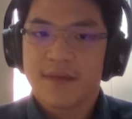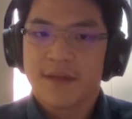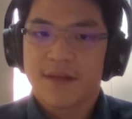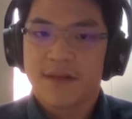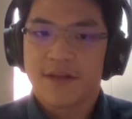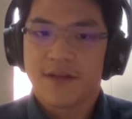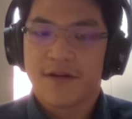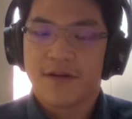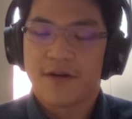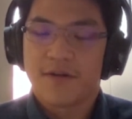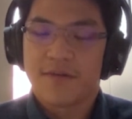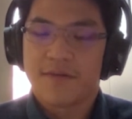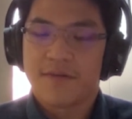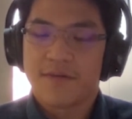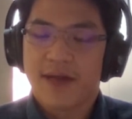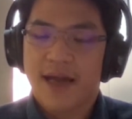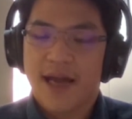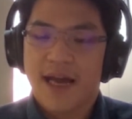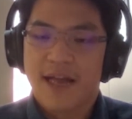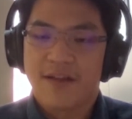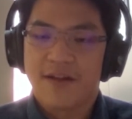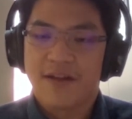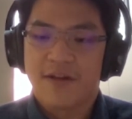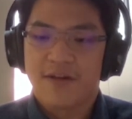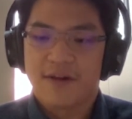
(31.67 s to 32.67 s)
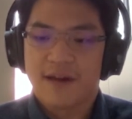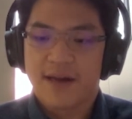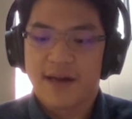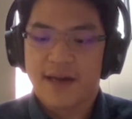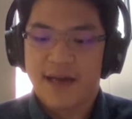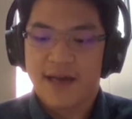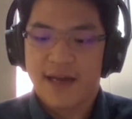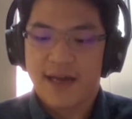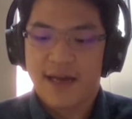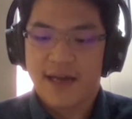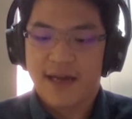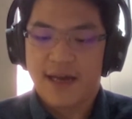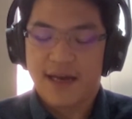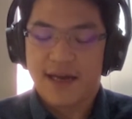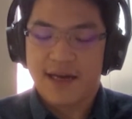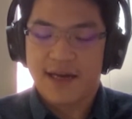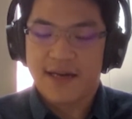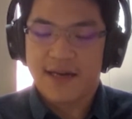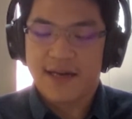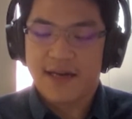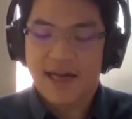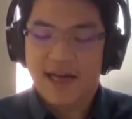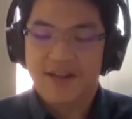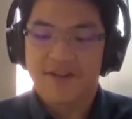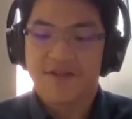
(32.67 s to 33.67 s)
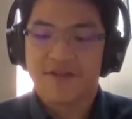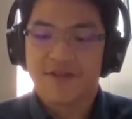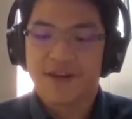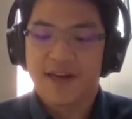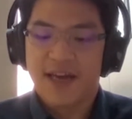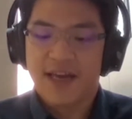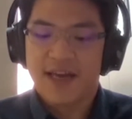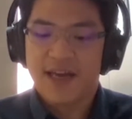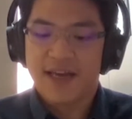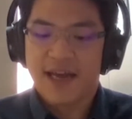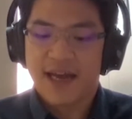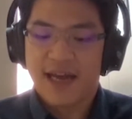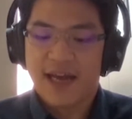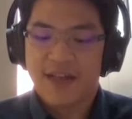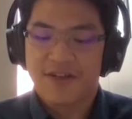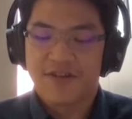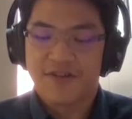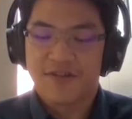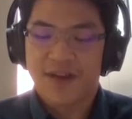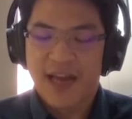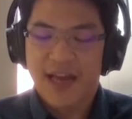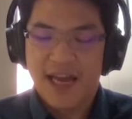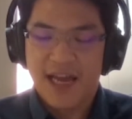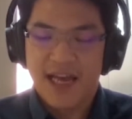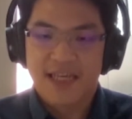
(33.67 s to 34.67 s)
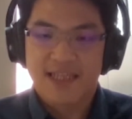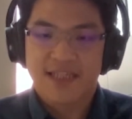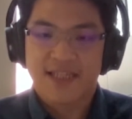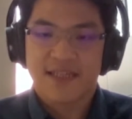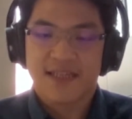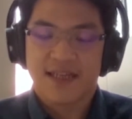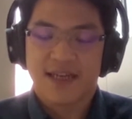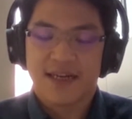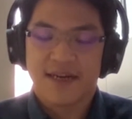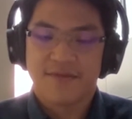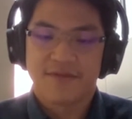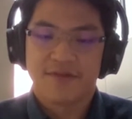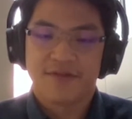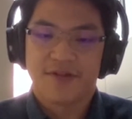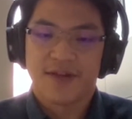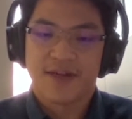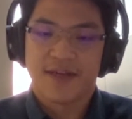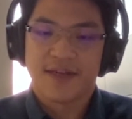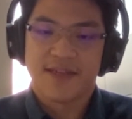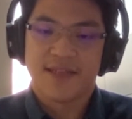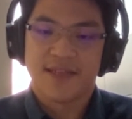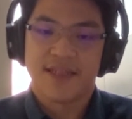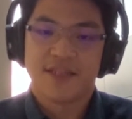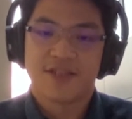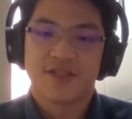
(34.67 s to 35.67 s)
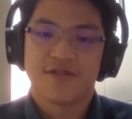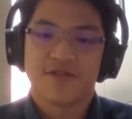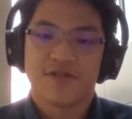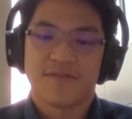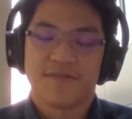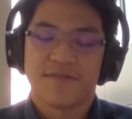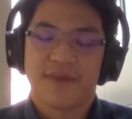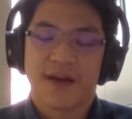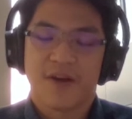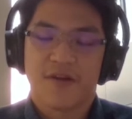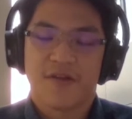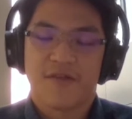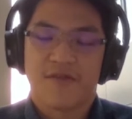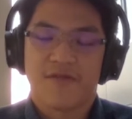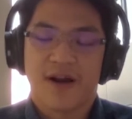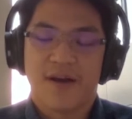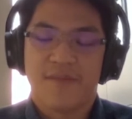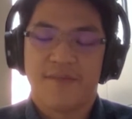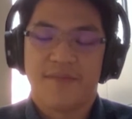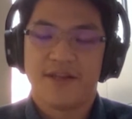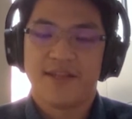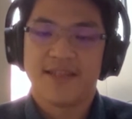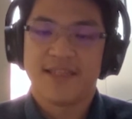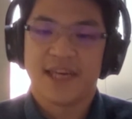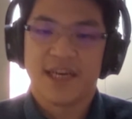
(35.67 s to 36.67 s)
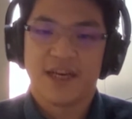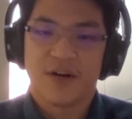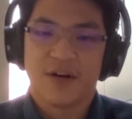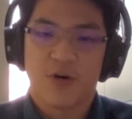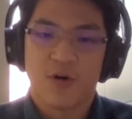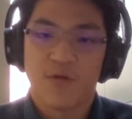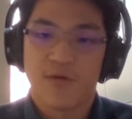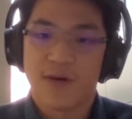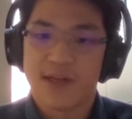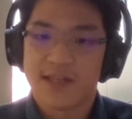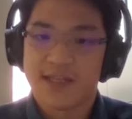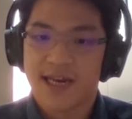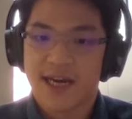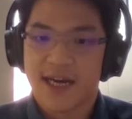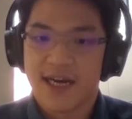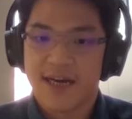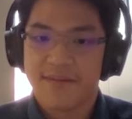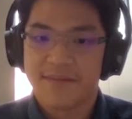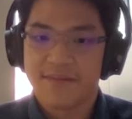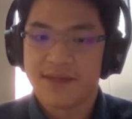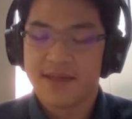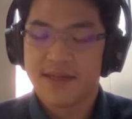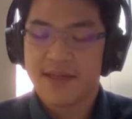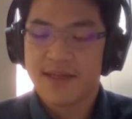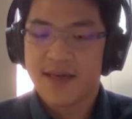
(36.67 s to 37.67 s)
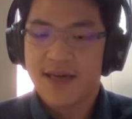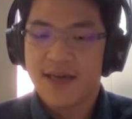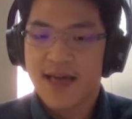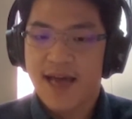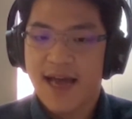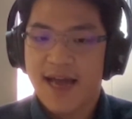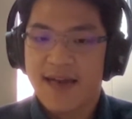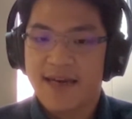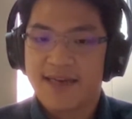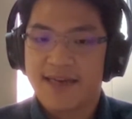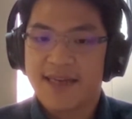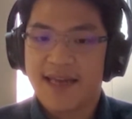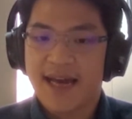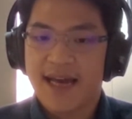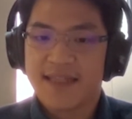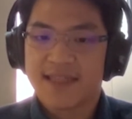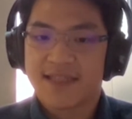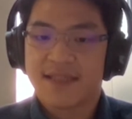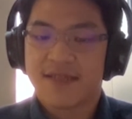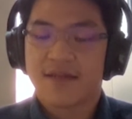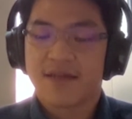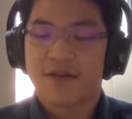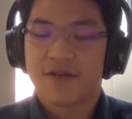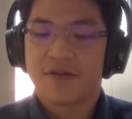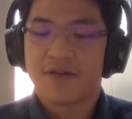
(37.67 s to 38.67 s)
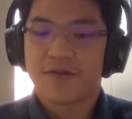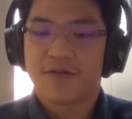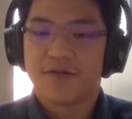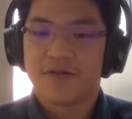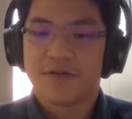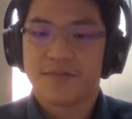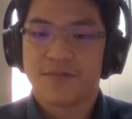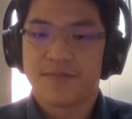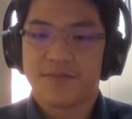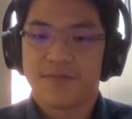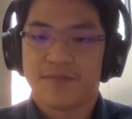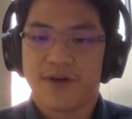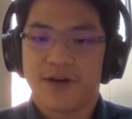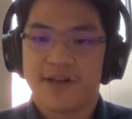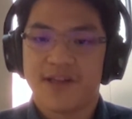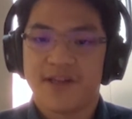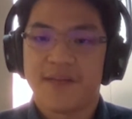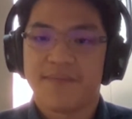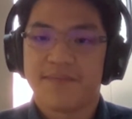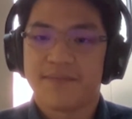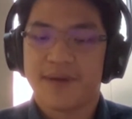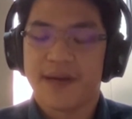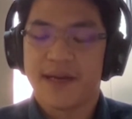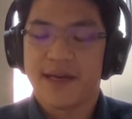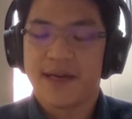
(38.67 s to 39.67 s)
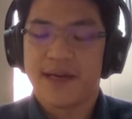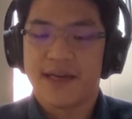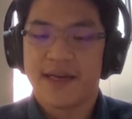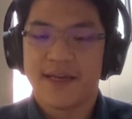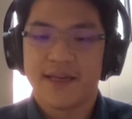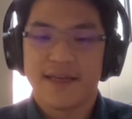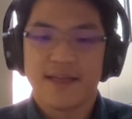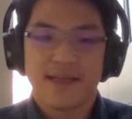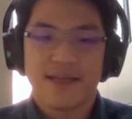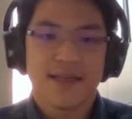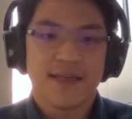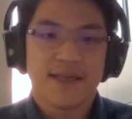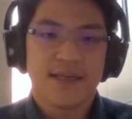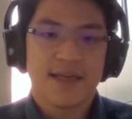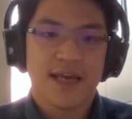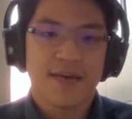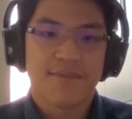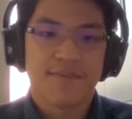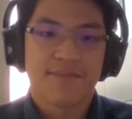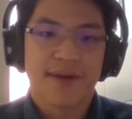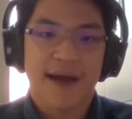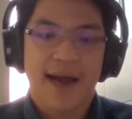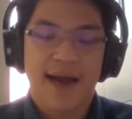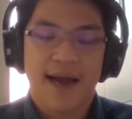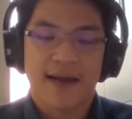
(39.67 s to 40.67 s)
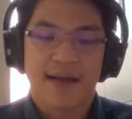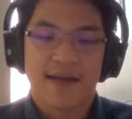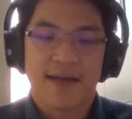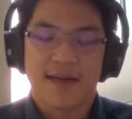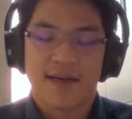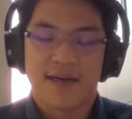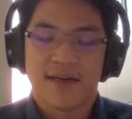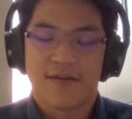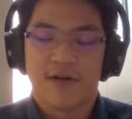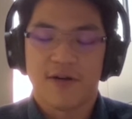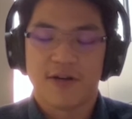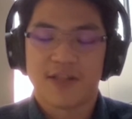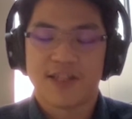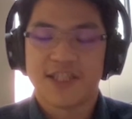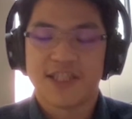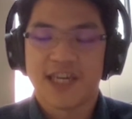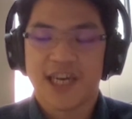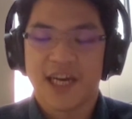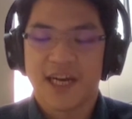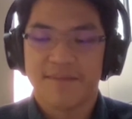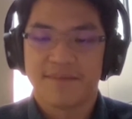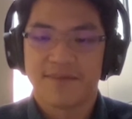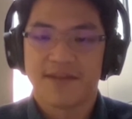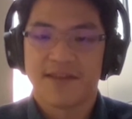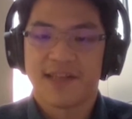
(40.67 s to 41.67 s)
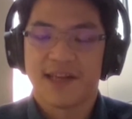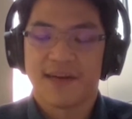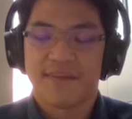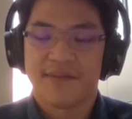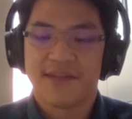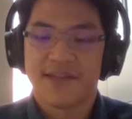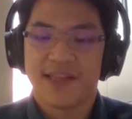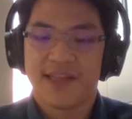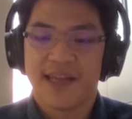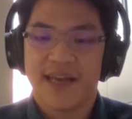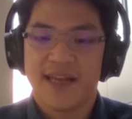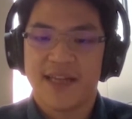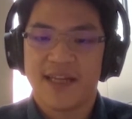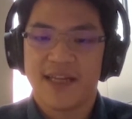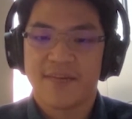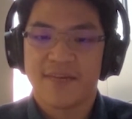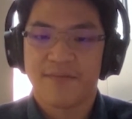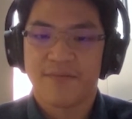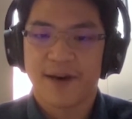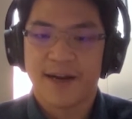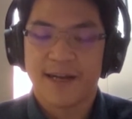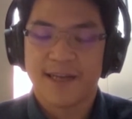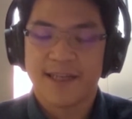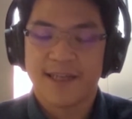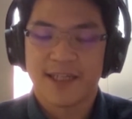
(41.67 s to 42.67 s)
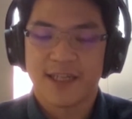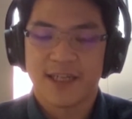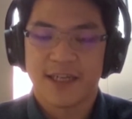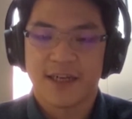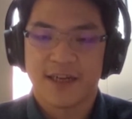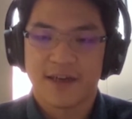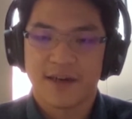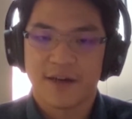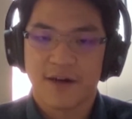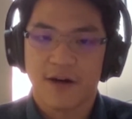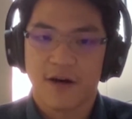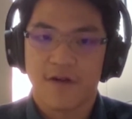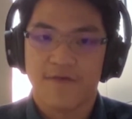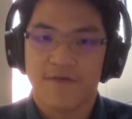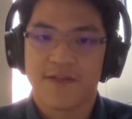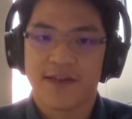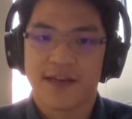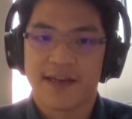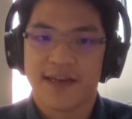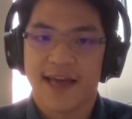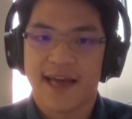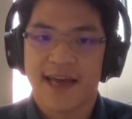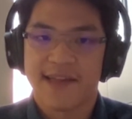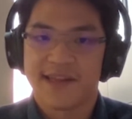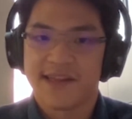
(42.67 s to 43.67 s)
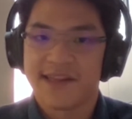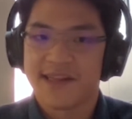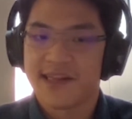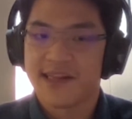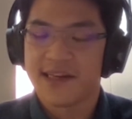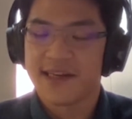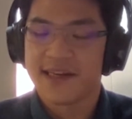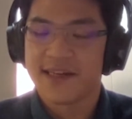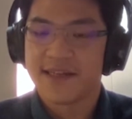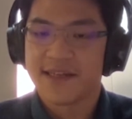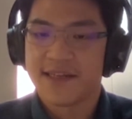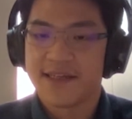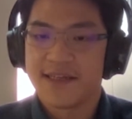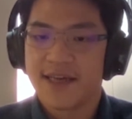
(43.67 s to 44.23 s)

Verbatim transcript: So as long as you age, your tissue microenvironment change over time, and that could possibly impact or shape some selective pressure of the cancer.